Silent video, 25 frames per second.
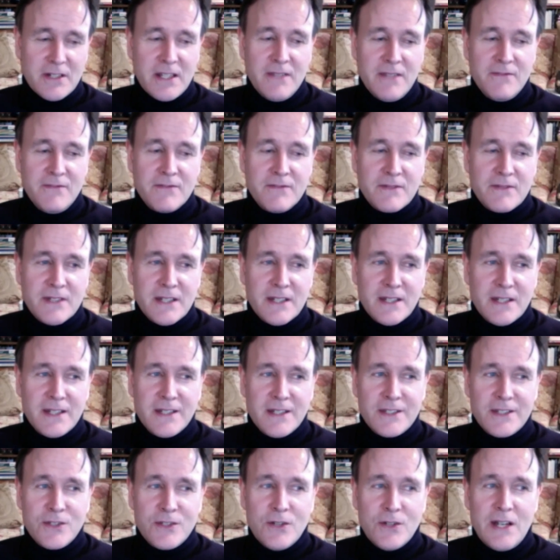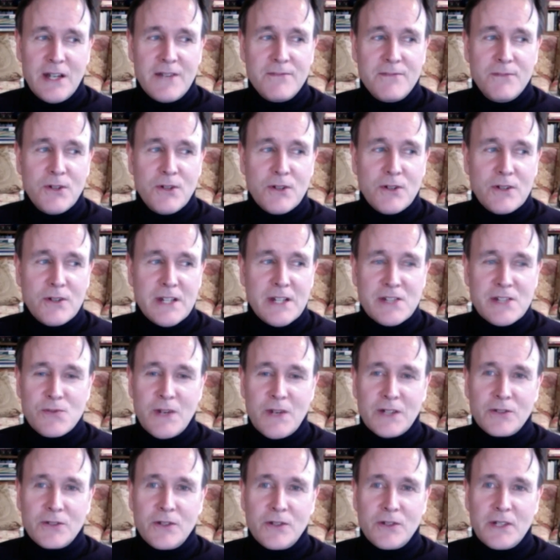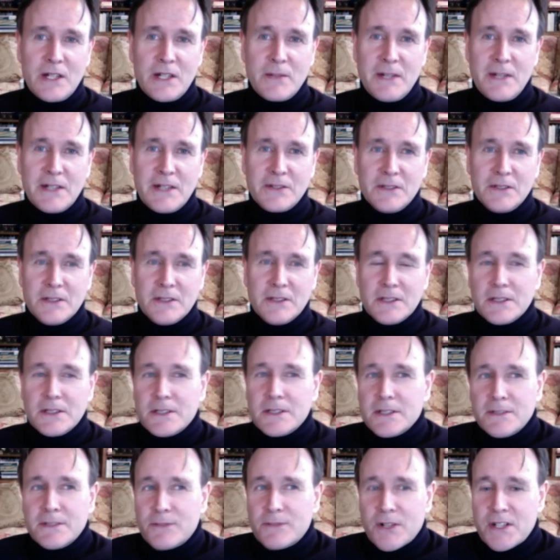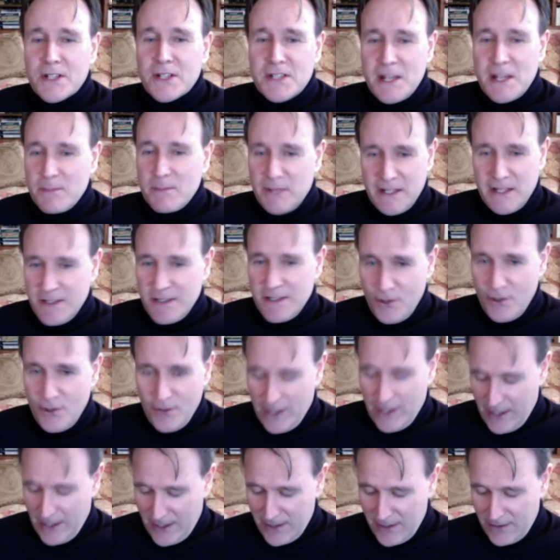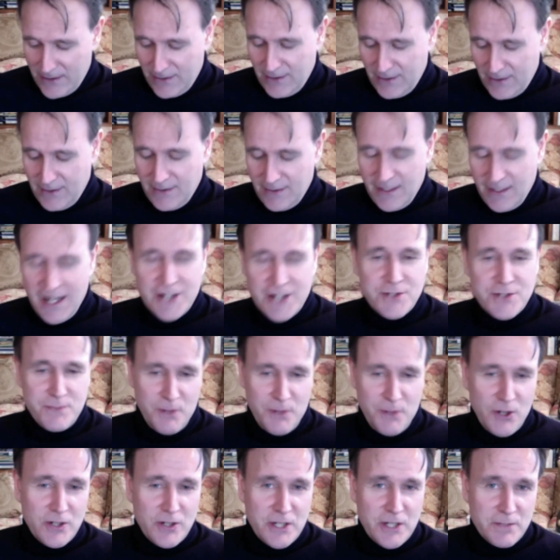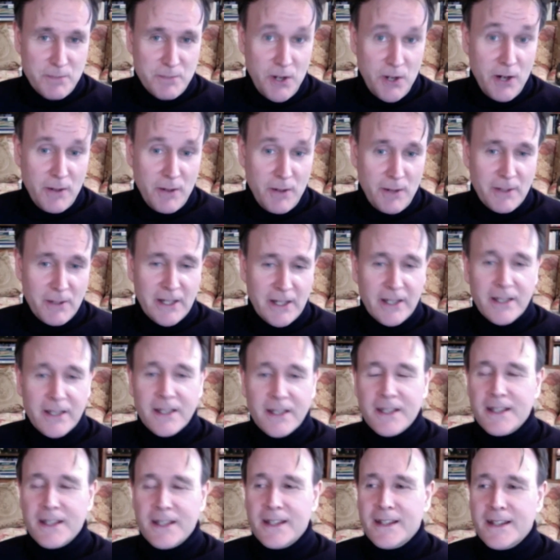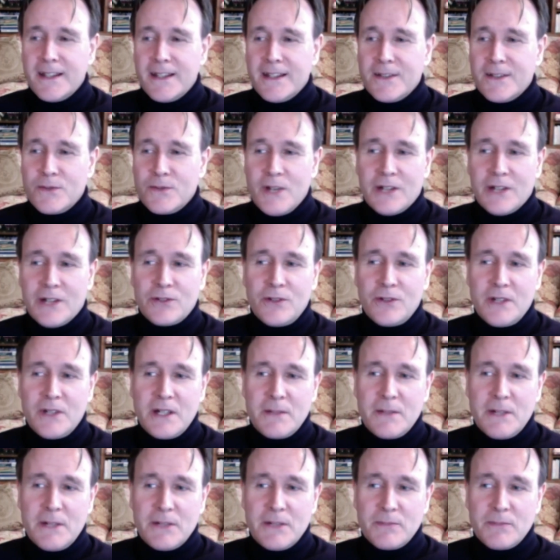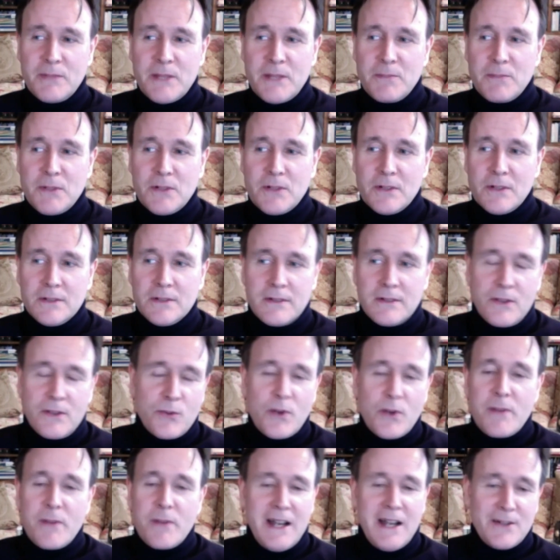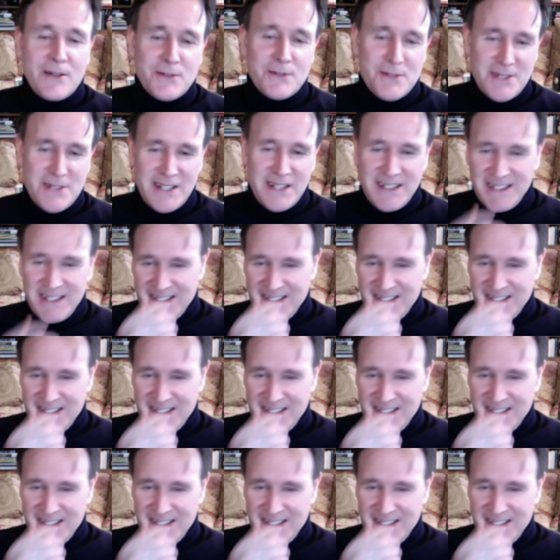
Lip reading: If you have more or less, you are talking about, for example, in your case, large project probably, you are talking about people 3 months.